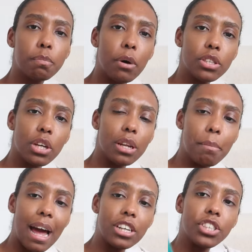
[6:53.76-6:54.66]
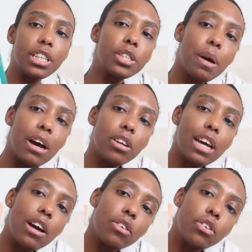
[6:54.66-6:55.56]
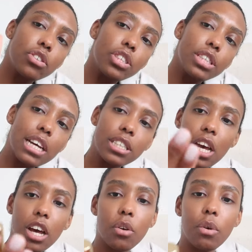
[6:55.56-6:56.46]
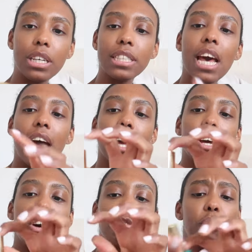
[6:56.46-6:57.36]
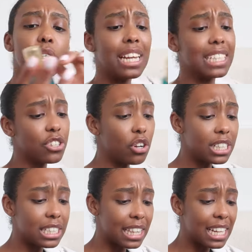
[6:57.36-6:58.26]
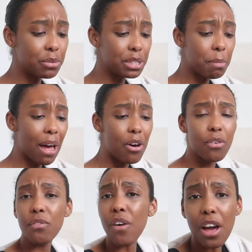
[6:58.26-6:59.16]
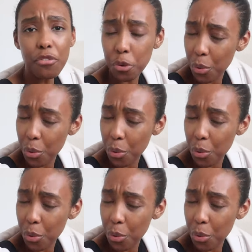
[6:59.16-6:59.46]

bottle and packaging as well. Look how gorgeous that turquoise and gold bottle is. And honestly, this was about $5